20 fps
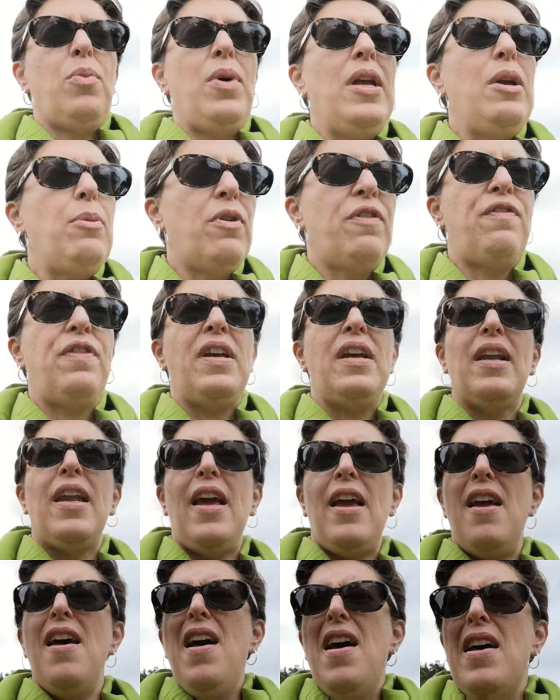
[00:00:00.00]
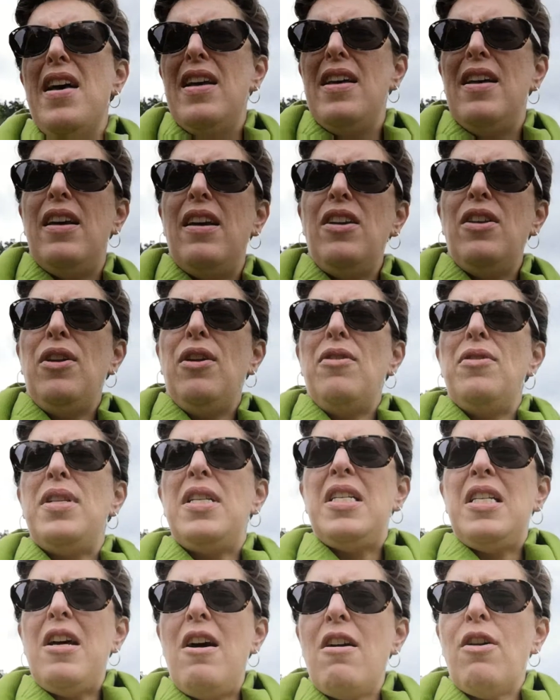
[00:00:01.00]
We were feeling
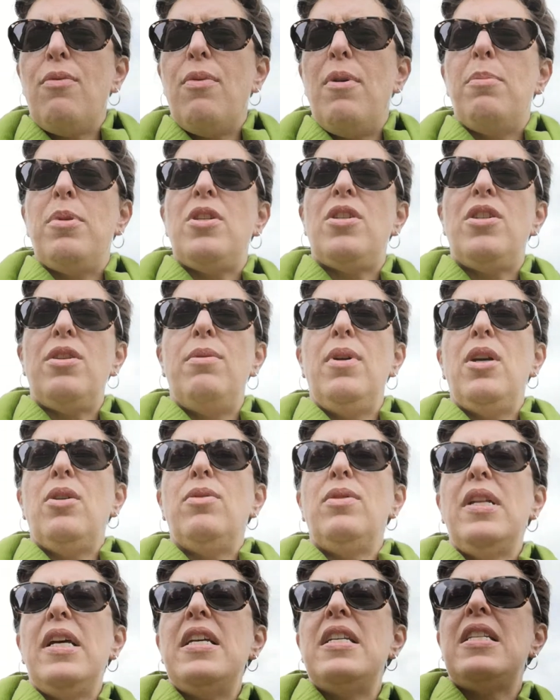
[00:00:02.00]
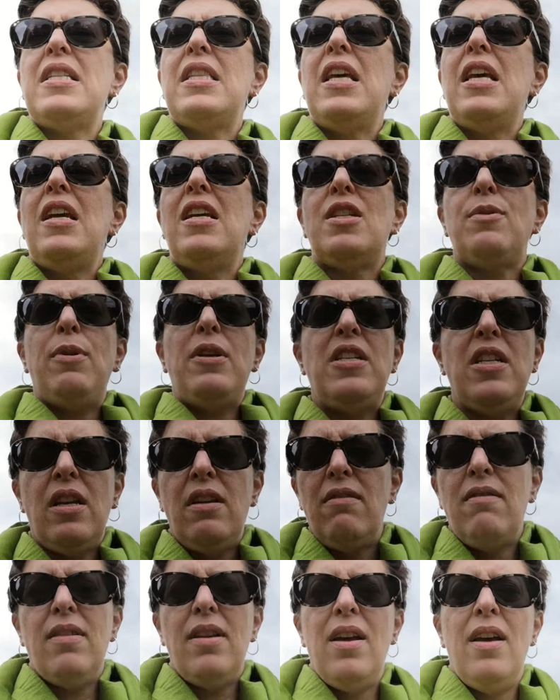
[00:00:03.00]
stuck. We were doing all these things. We
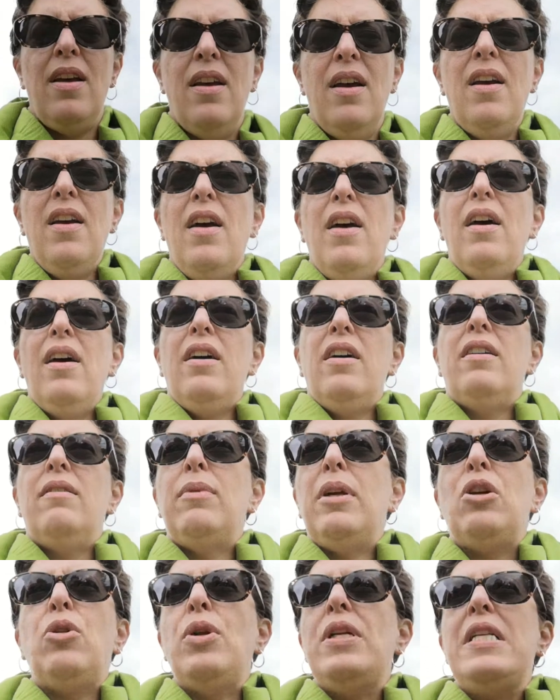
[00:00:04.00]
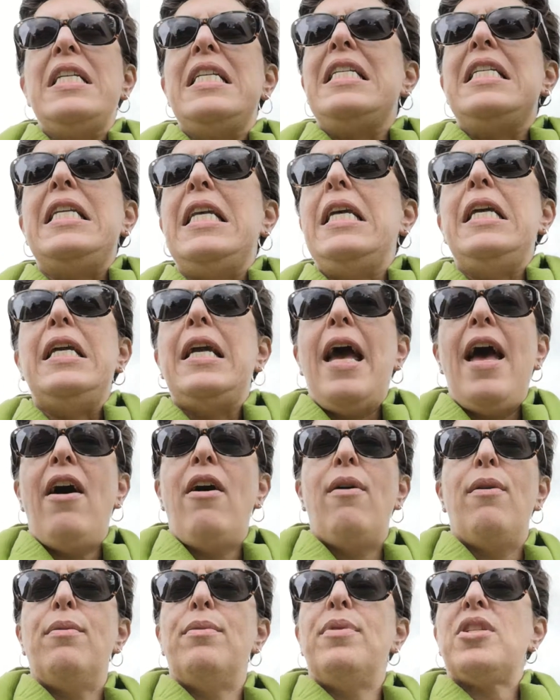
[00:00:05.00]
couldn't see
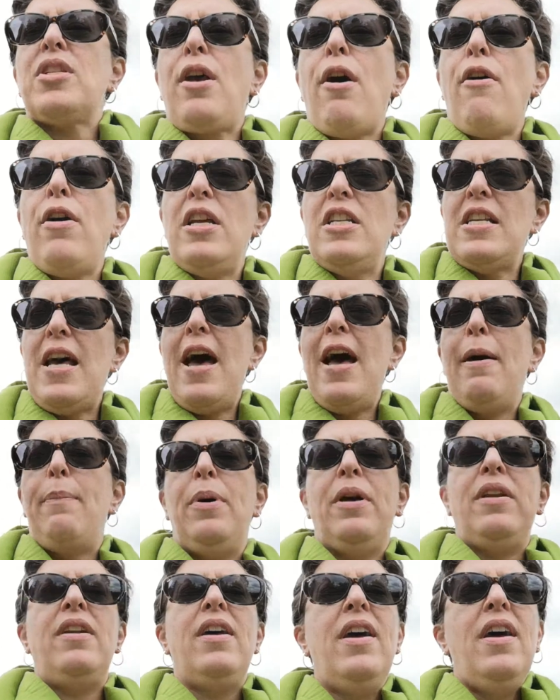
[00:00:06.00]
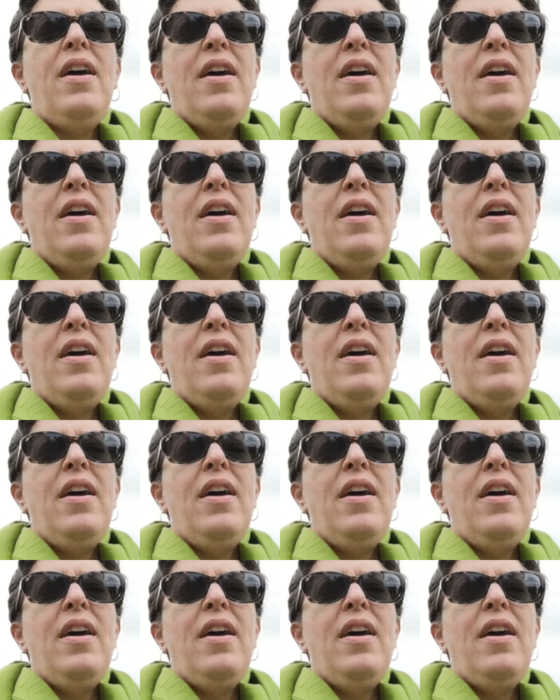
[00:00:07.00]
how it was going to happen.